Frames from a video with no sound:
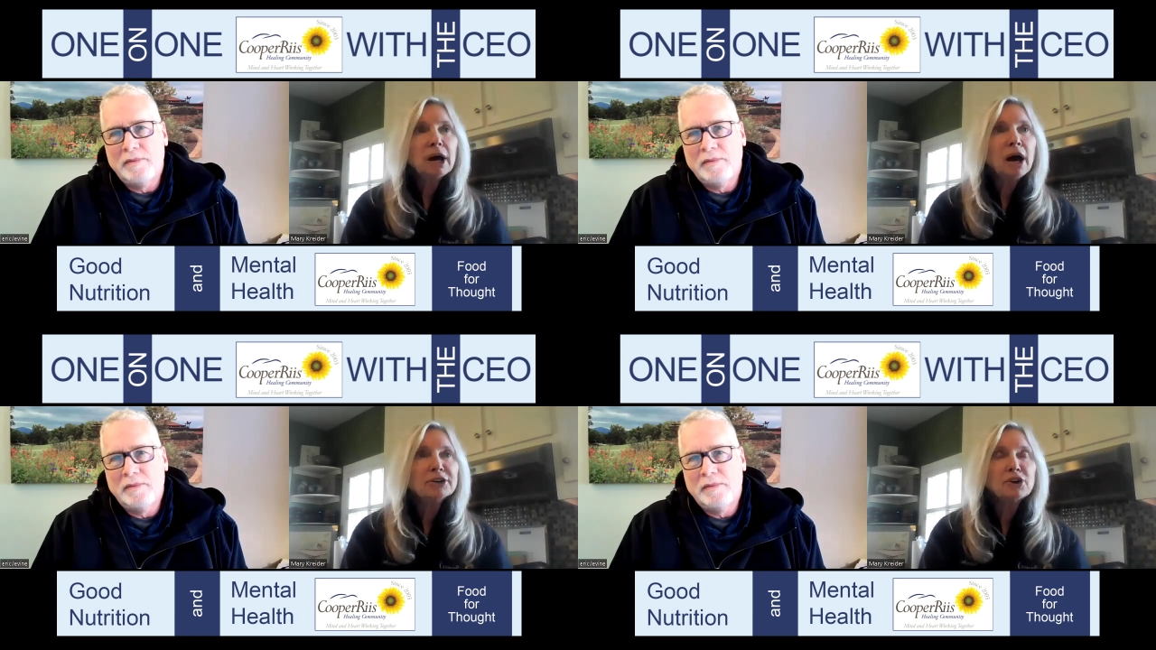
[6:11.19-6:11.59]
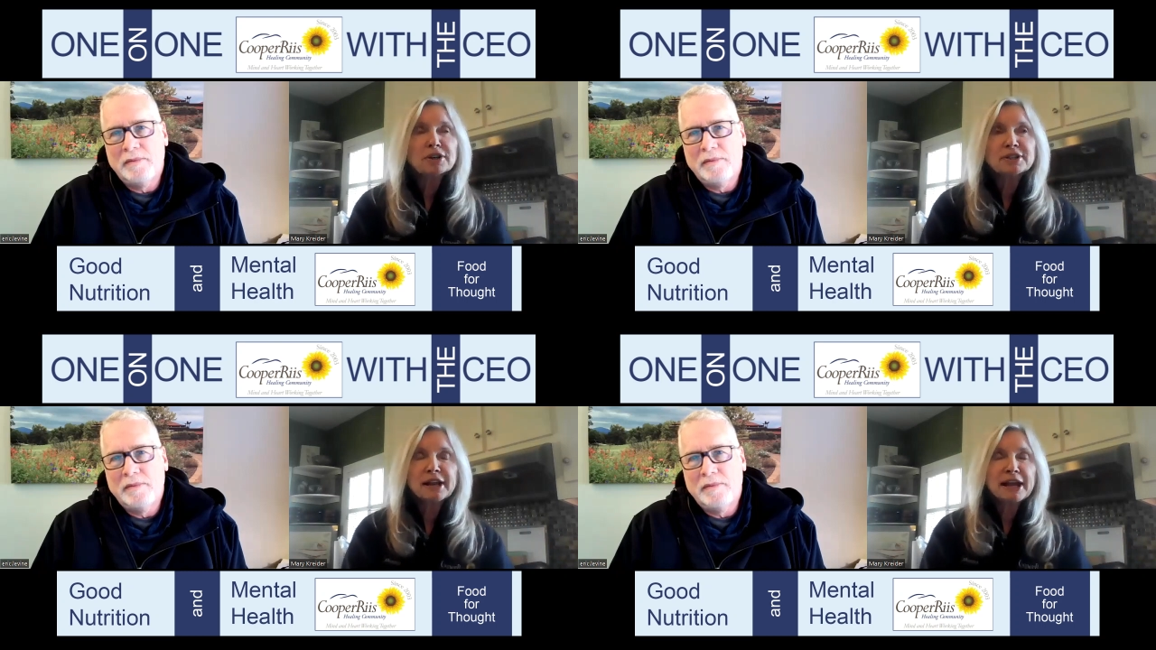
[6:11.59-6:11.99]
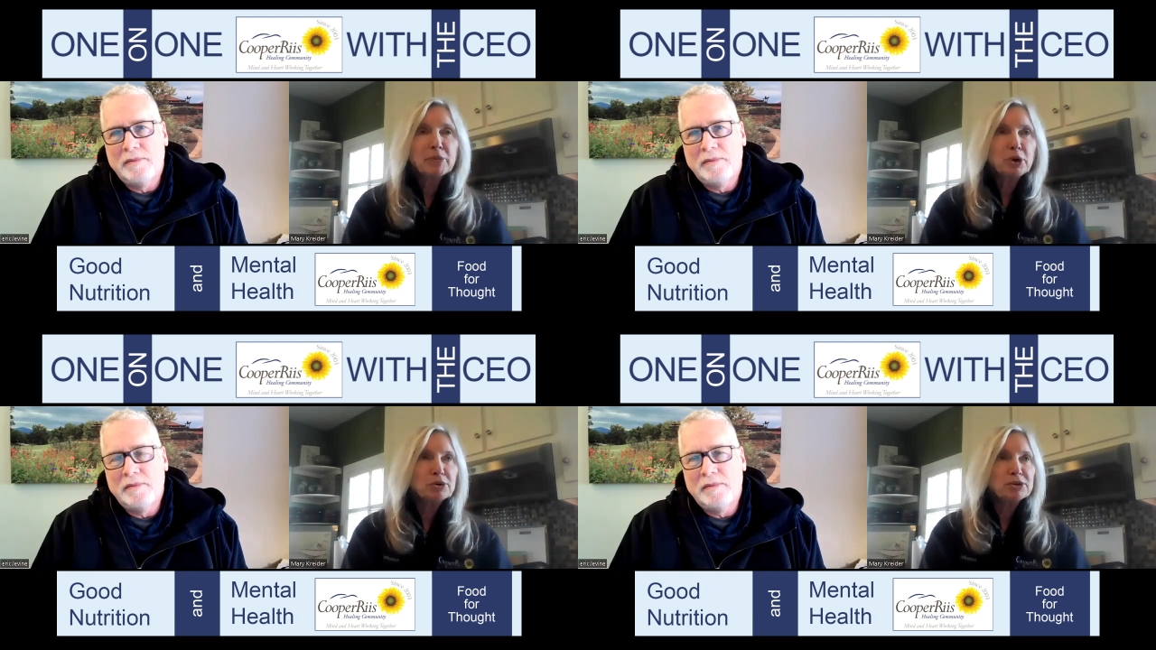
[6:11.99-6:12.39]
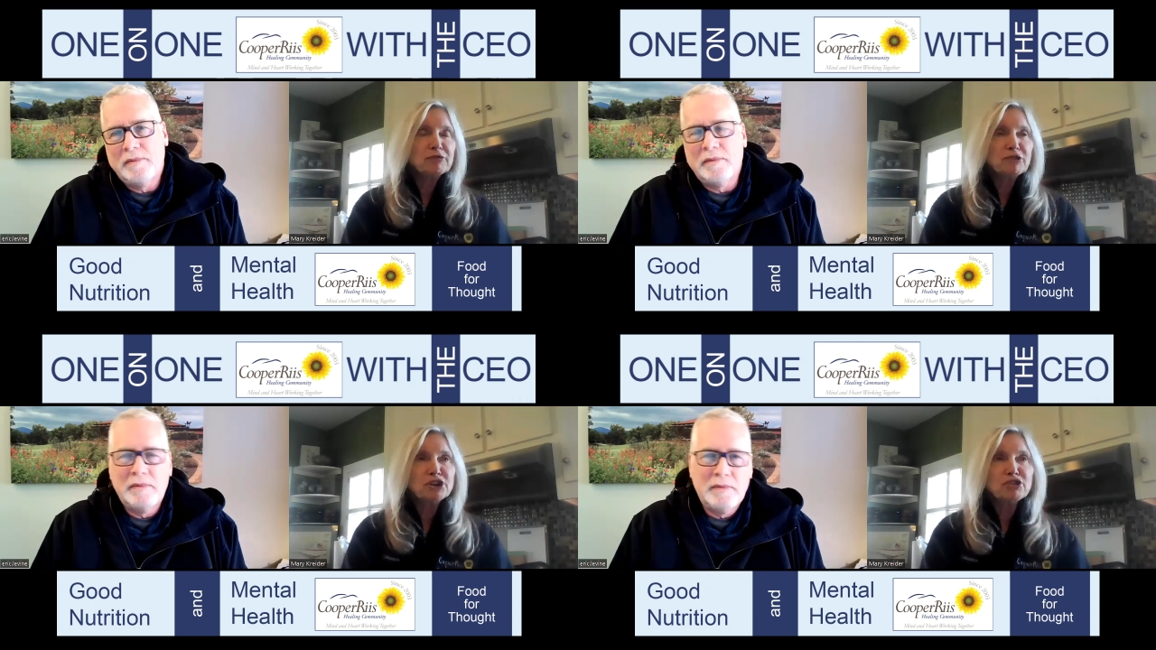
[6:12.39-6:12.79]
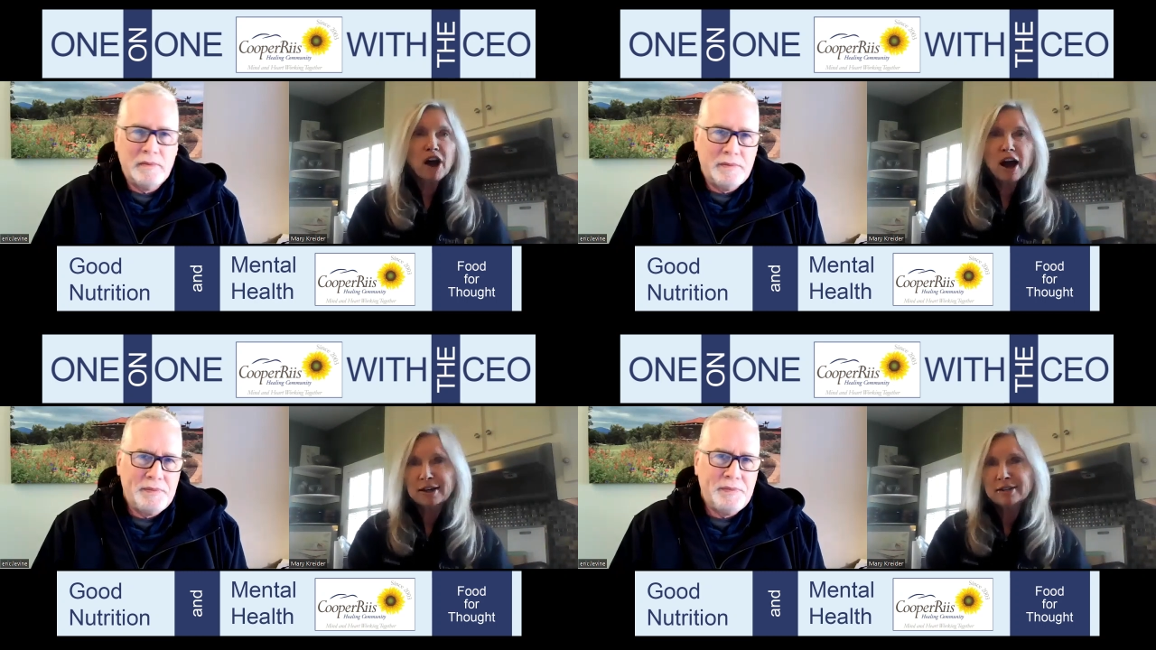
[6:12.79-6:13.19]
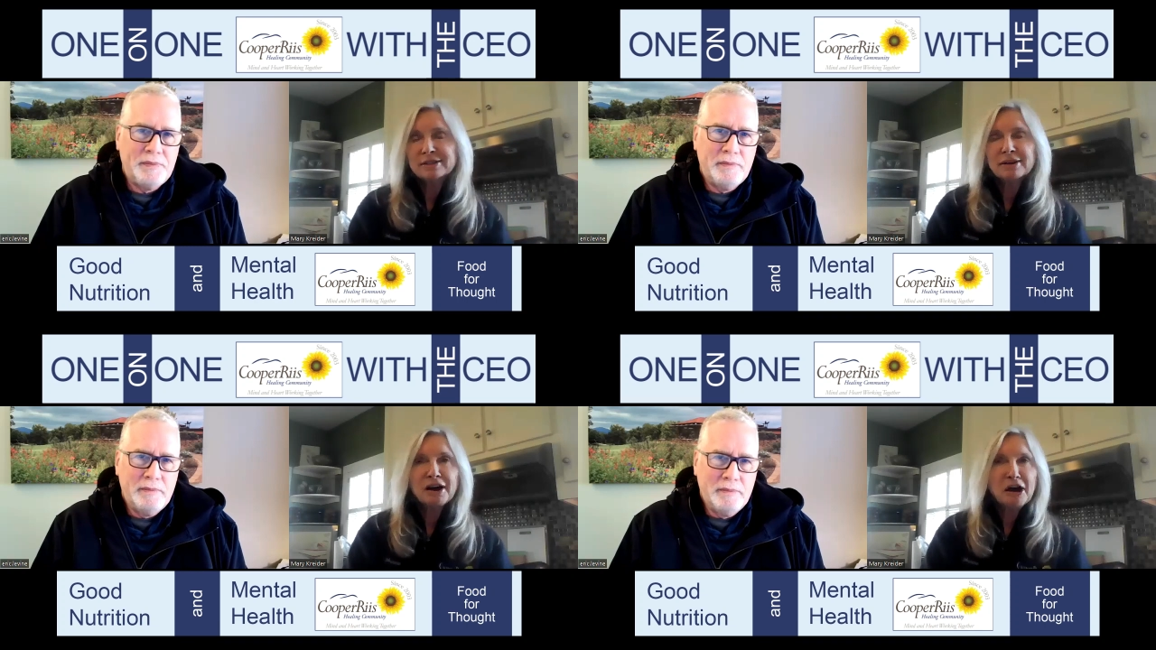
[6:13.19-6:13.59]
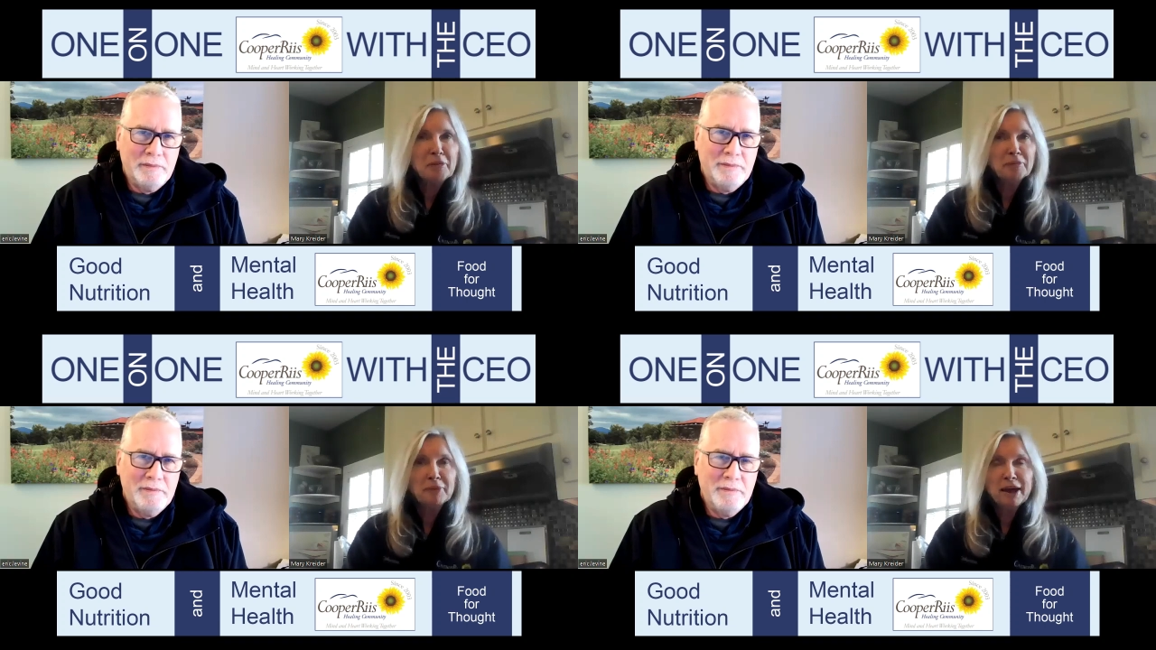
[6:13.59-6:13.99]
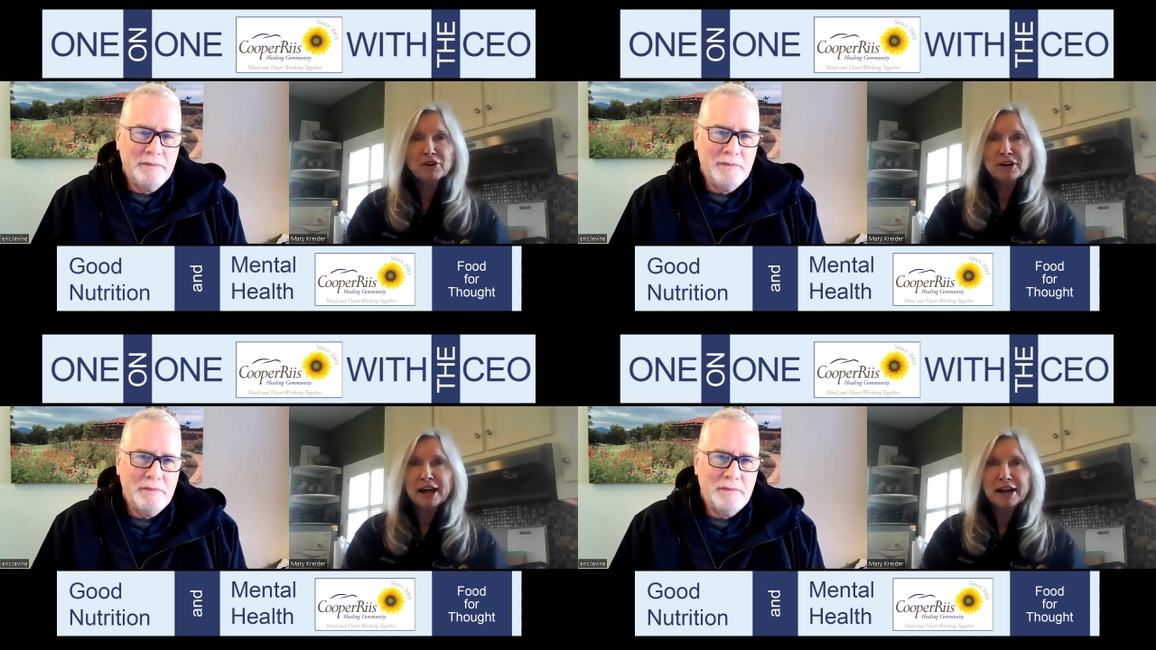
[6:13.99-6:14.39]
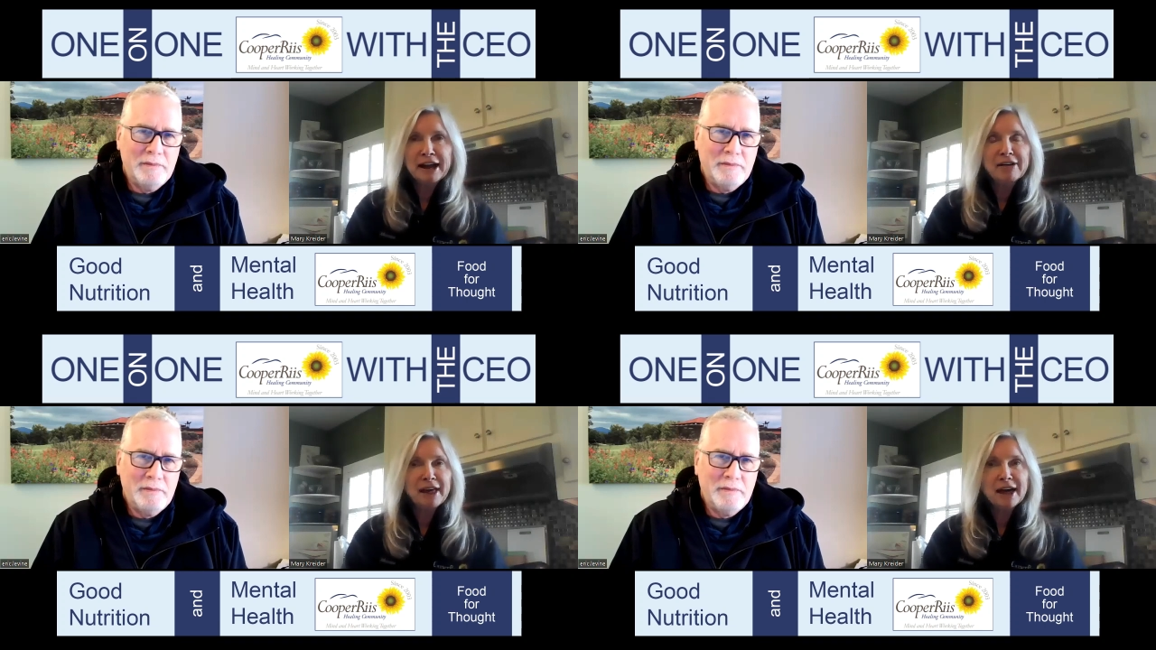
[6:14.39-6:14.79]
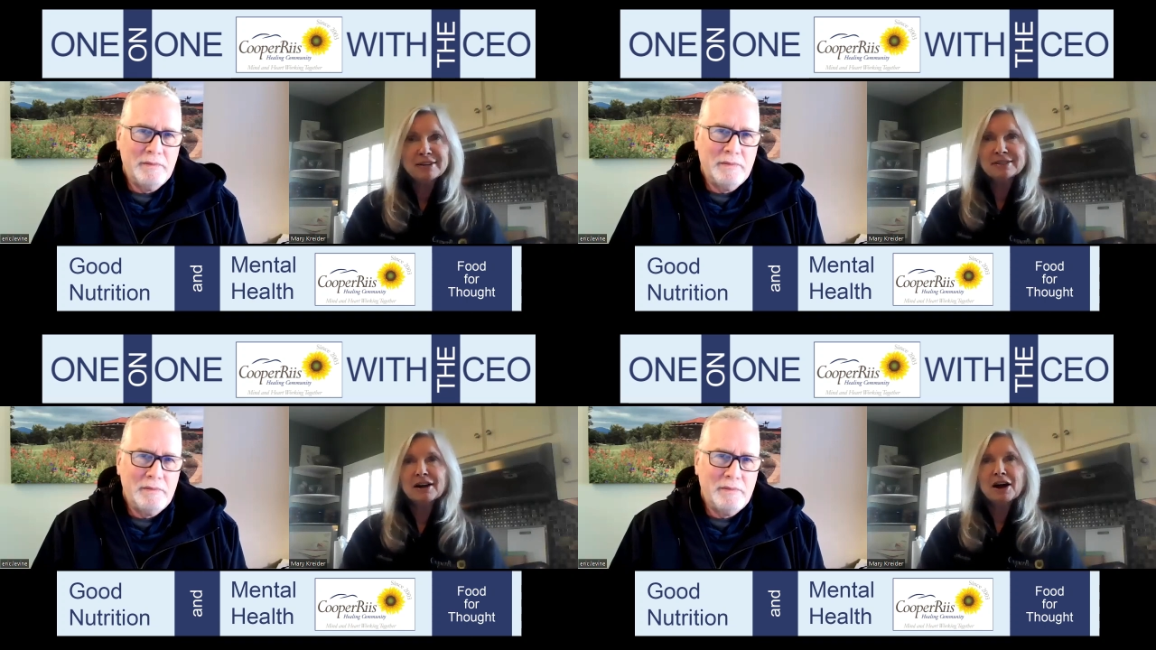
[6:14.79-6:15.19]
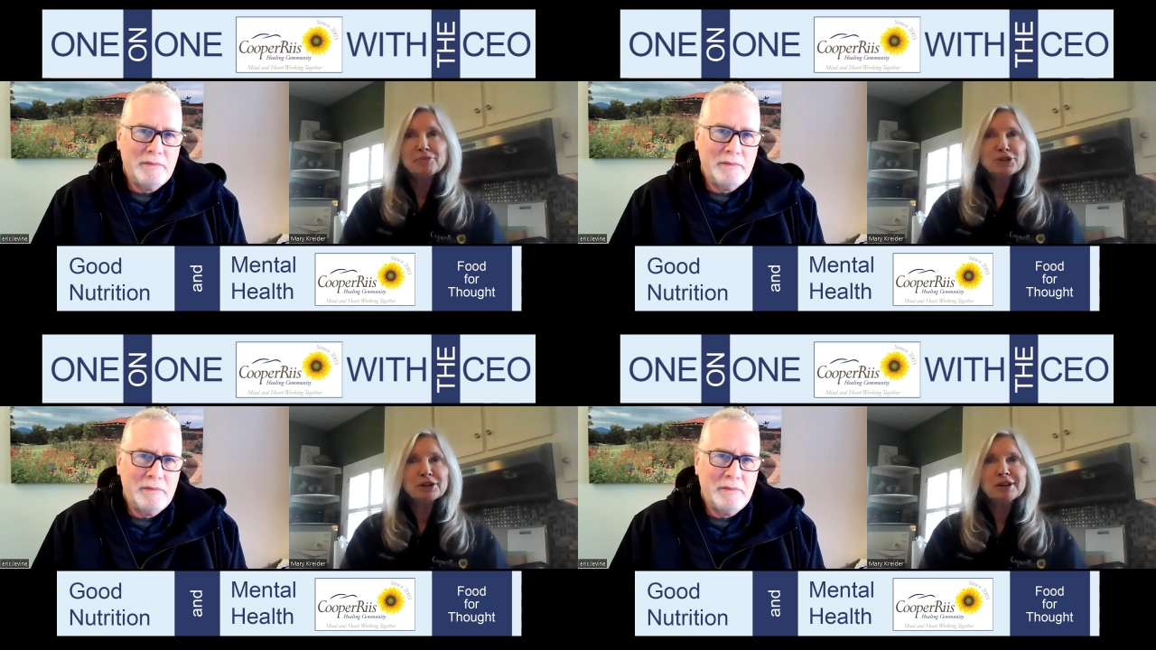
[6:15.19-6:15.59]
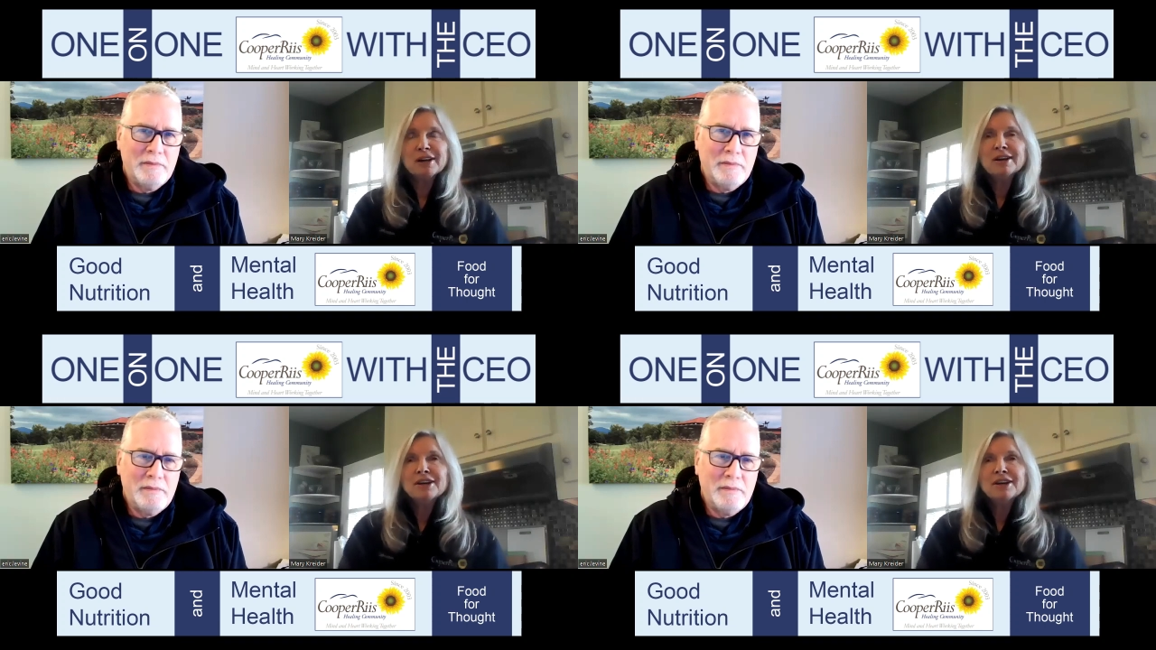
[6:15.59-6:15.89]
Speaker 1: hot dogs and hamburgers and french fries um, every day and have that as an option